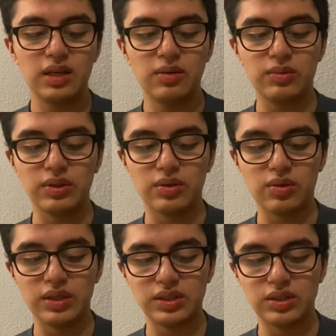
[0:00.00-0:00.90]
we are
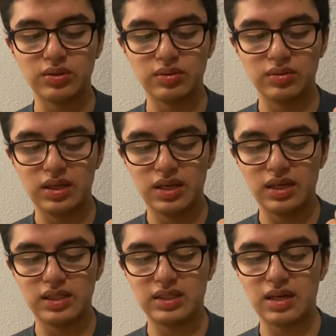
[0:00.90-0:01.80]
going to
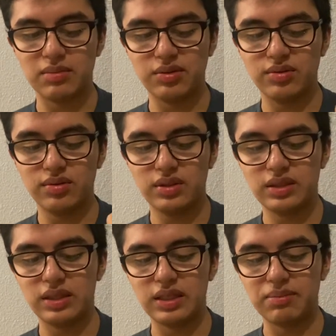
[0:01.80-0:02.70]
assemble
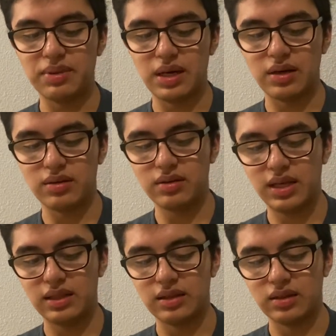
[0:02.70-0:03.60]
the bell
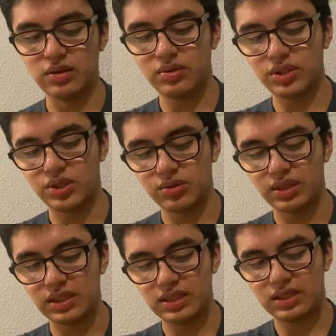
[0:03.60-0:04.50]
and the lower
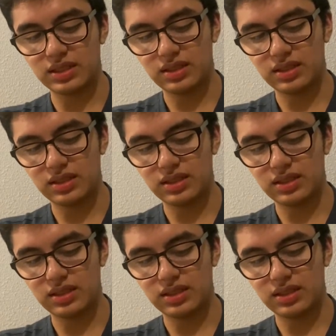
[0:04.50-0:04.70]
joints.